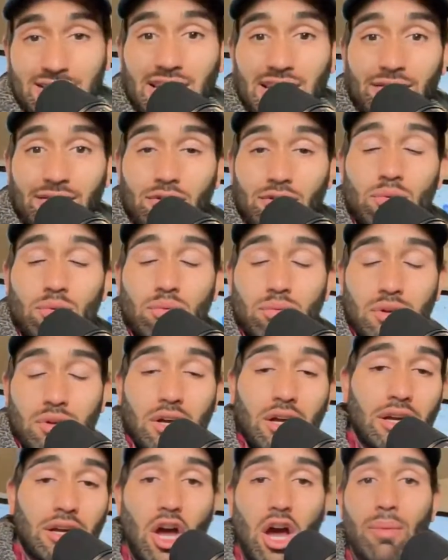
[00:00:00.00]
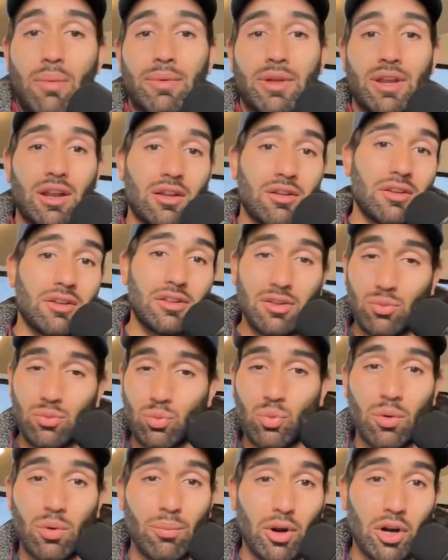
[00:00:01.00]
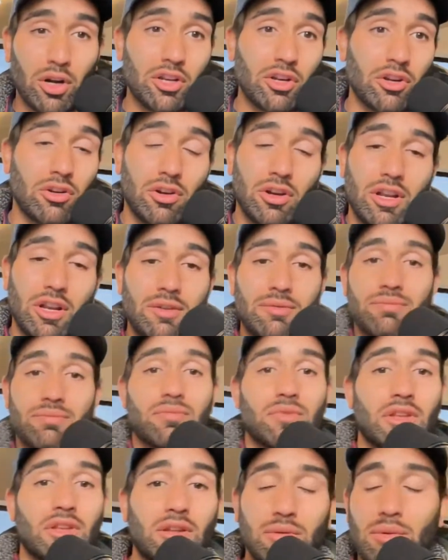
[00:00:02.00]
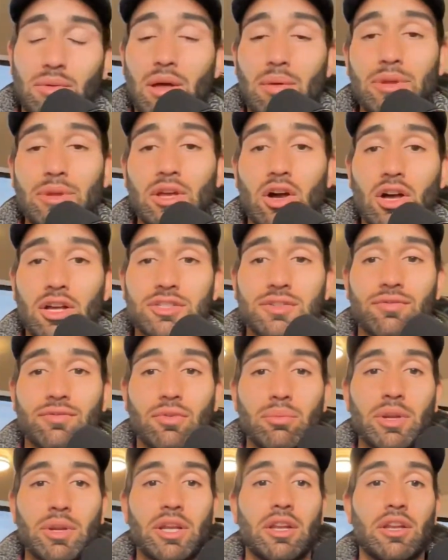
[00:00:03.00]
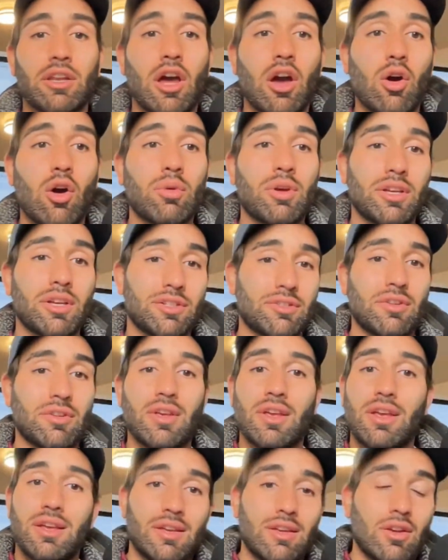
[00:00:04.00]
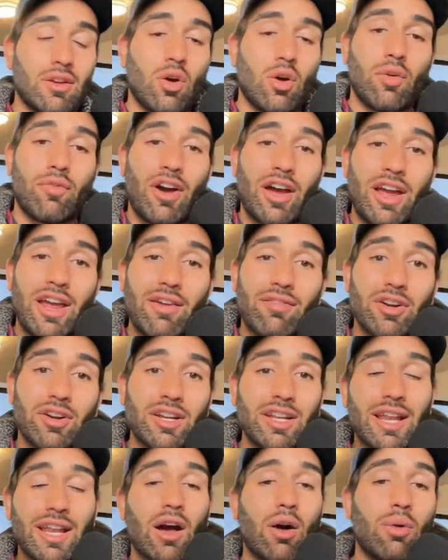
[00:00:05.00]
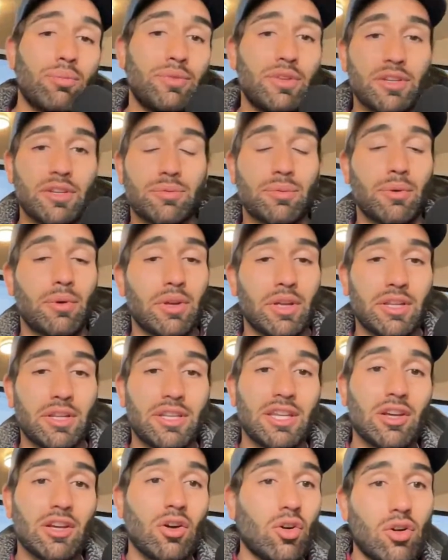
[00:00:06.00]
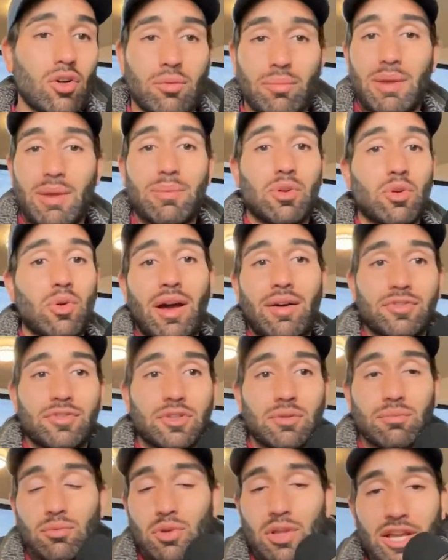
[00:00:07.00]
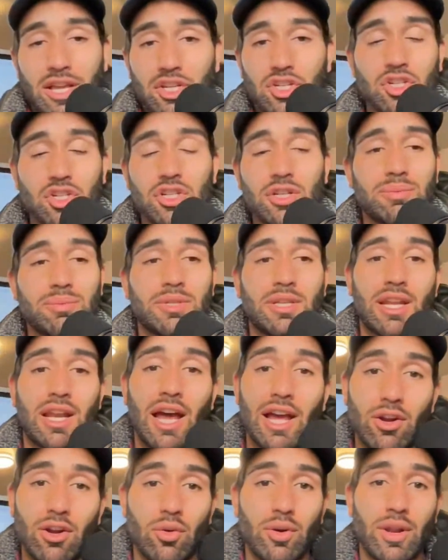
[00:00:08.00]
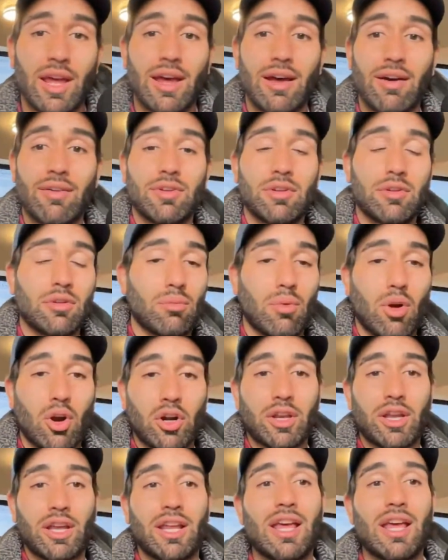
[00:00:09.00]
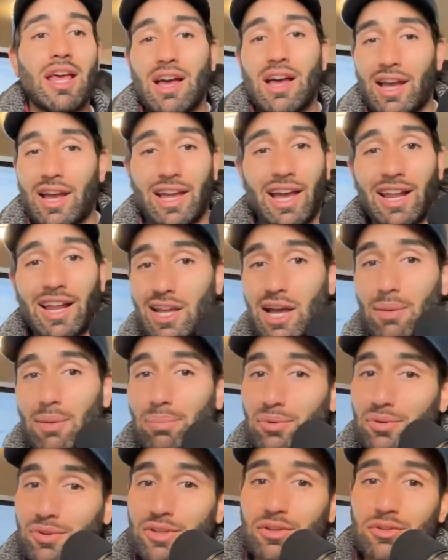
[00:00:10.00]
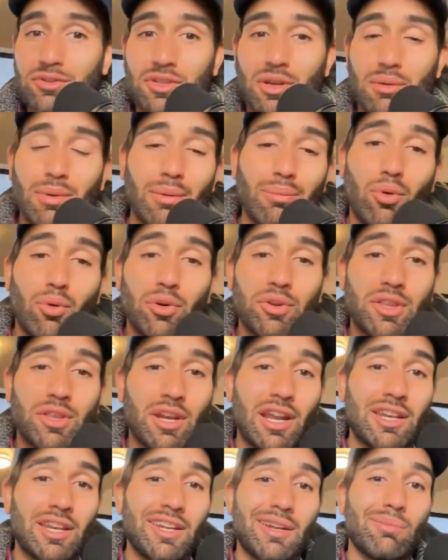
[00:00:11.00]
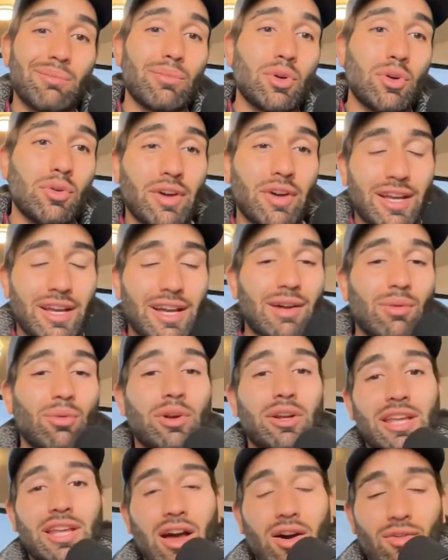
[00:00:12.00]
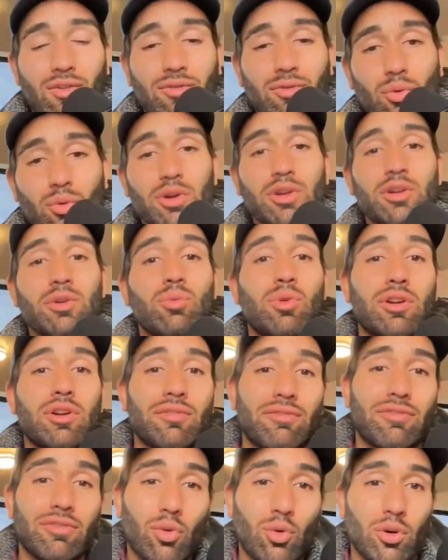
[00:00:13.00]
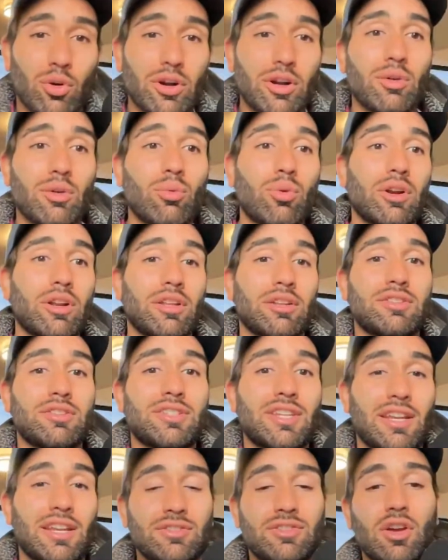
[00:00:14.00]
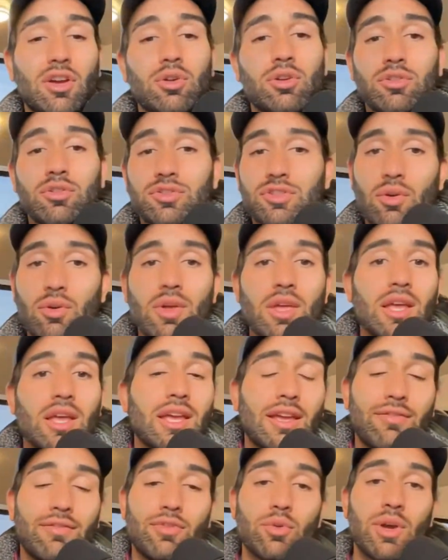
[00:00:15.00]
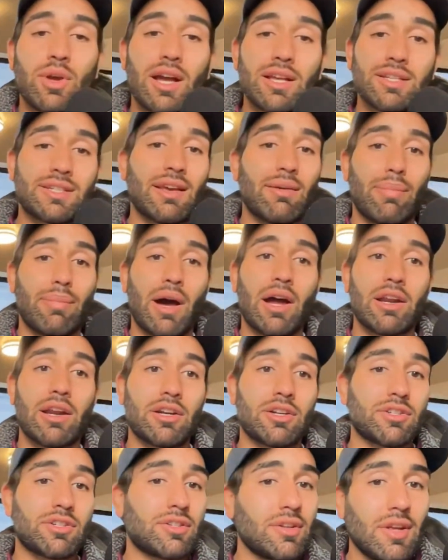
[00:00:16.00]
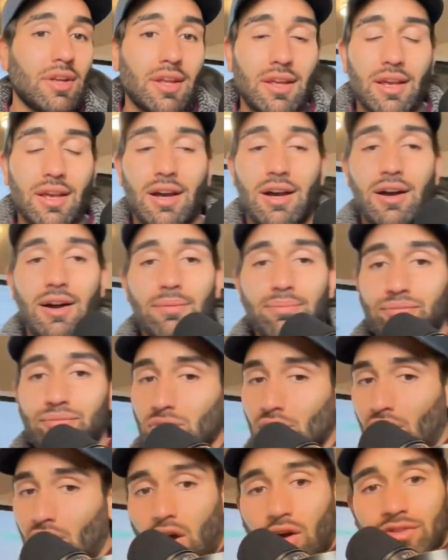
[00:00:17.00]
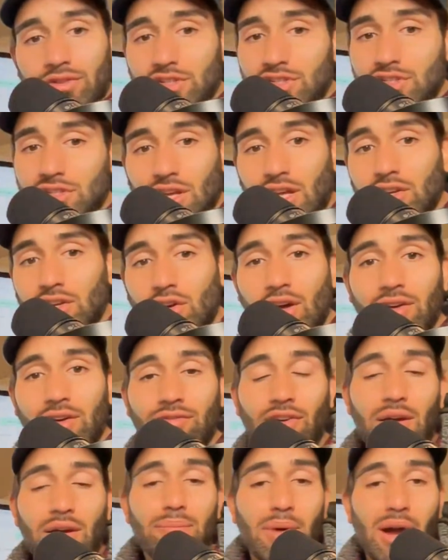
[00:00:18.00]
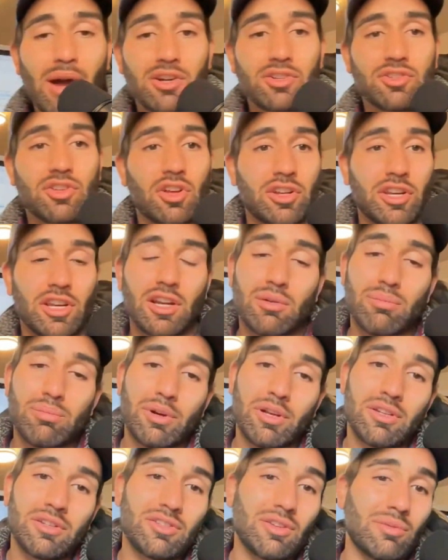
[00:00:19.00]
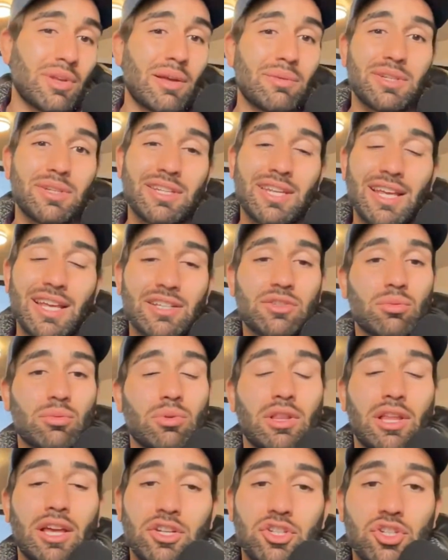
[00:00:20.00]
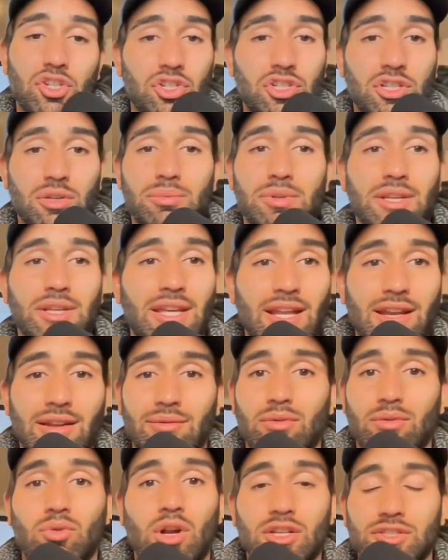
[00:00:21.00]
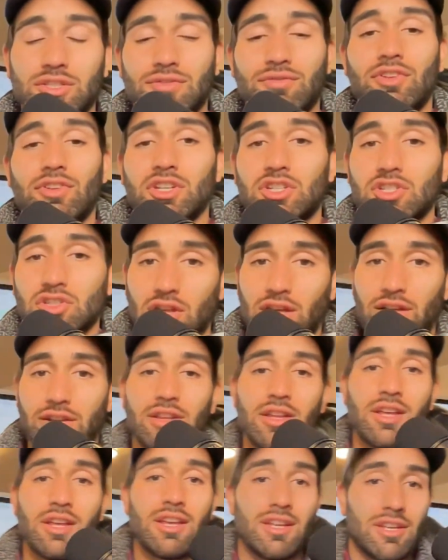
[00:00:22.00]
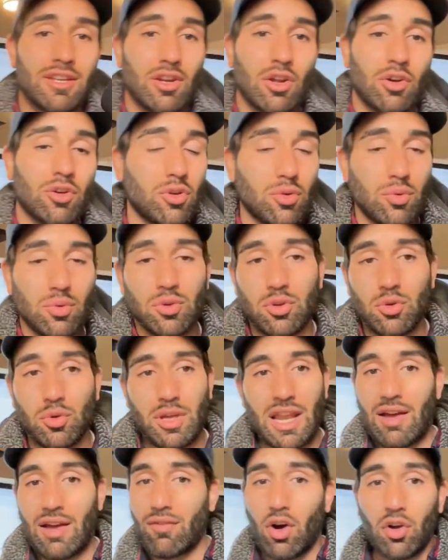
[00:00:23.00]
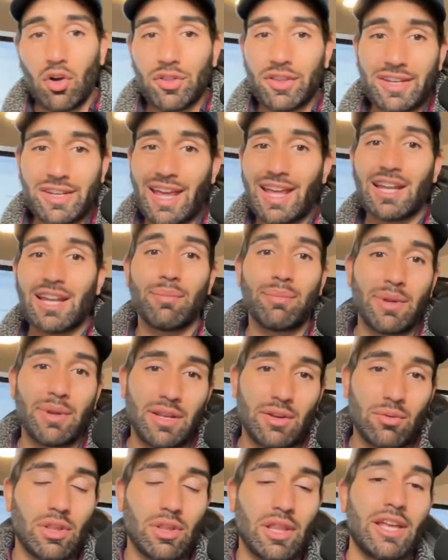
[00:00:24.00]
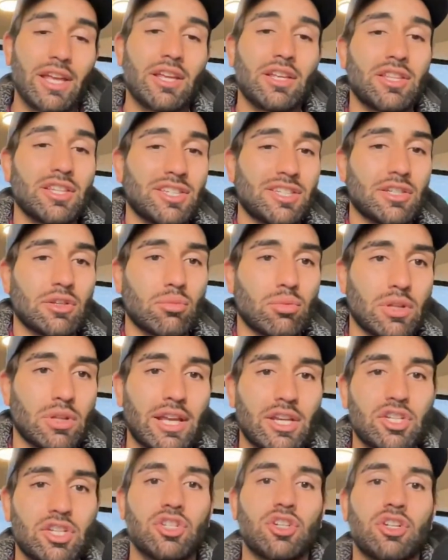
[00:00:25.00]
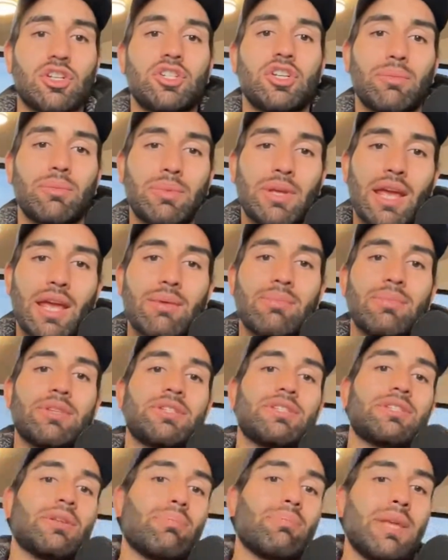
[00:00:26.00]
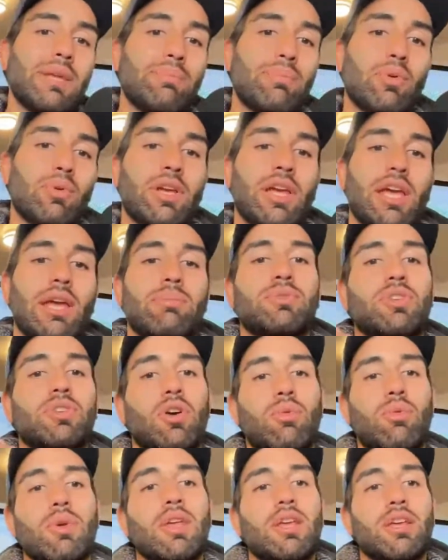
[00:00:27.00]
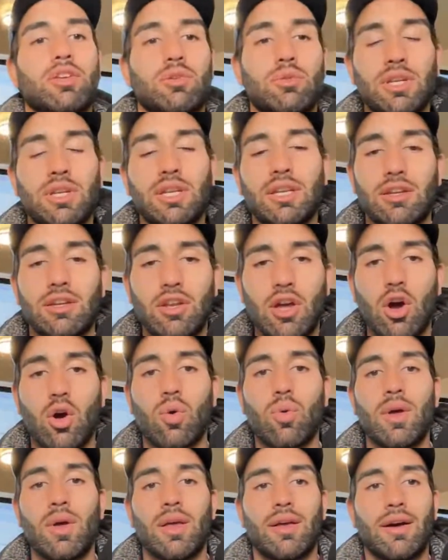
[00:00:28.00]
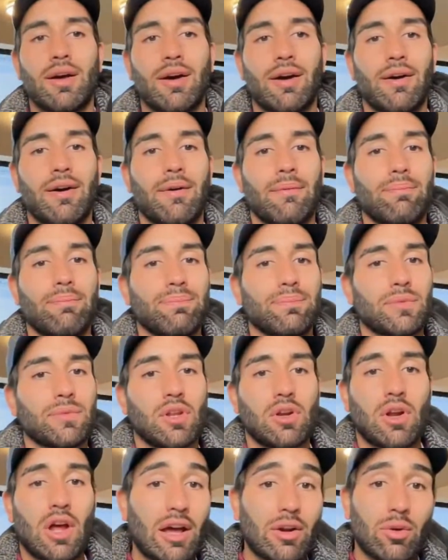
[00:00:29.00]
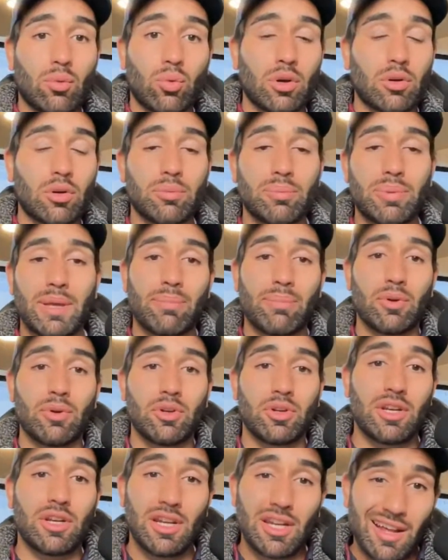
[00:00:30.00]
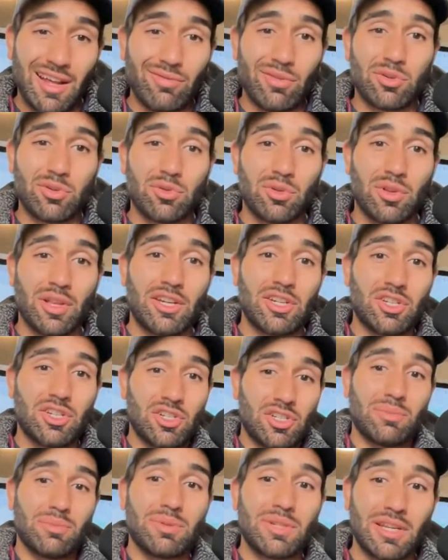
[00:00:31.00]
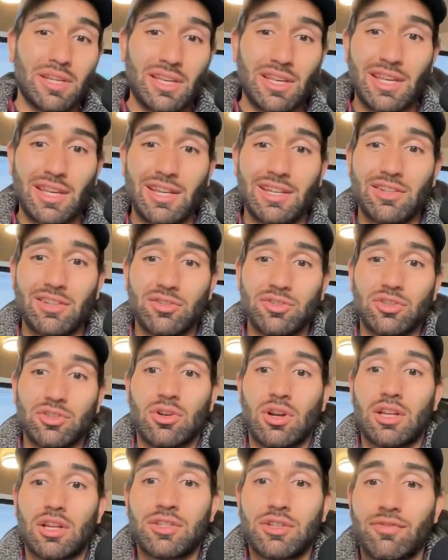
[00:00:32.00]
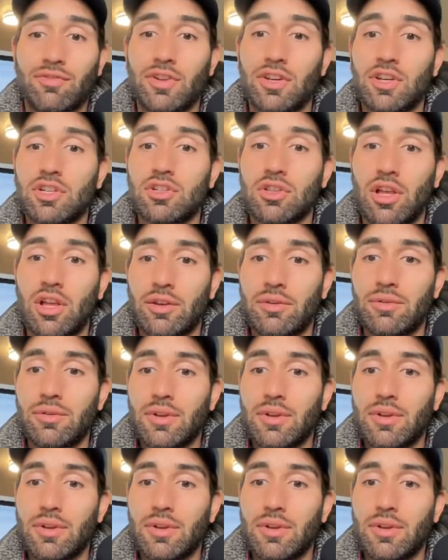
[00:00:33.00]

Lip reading: if you comment and what market you're in, that'd be awesome for me to know, because if I ever need help dispelling a deal, or maybe you have some relationships that I don't have in your market. I got a couple deals on my board that I need to move. I got one in California, one in Florida, one in San Antonio. So if you guys have buyers, obviously I know how to find buyers on here, but sometimes it takes a relationship to get it across the finish line. You can have all the data, but this is a relationship game. This is a people game. So you need to know, how to work with people, and you need to have those relationships that can get deals across the finish line.